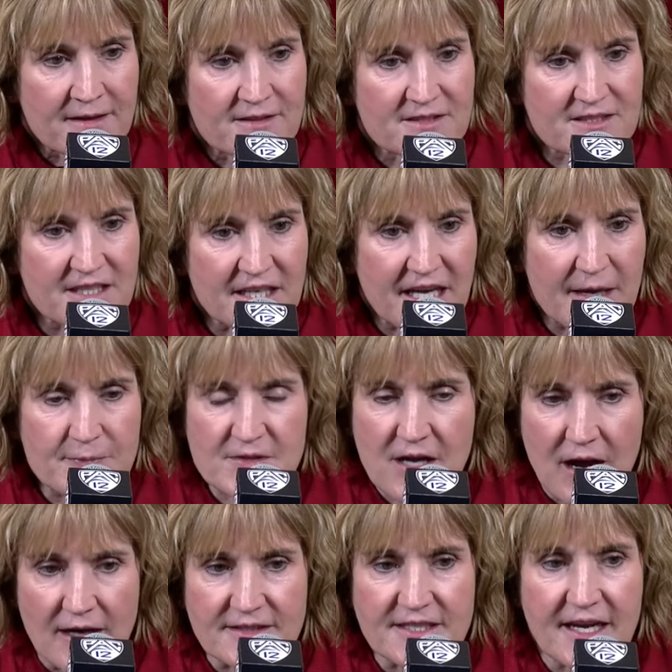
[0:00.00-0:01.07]
She keeps
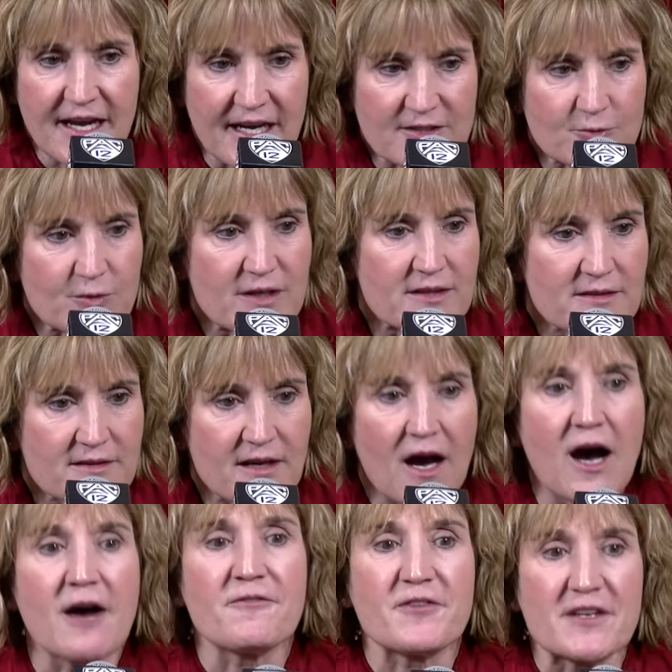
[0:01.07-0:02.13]
contact when the
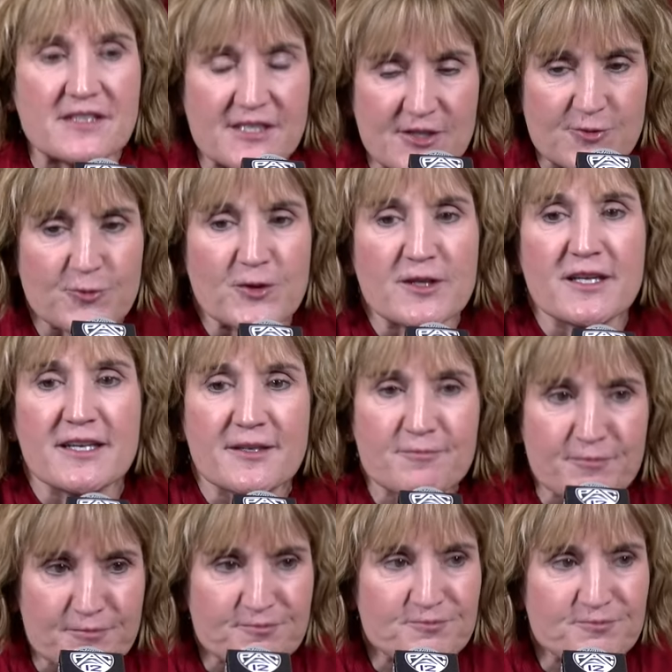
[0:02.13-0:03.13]
offense is really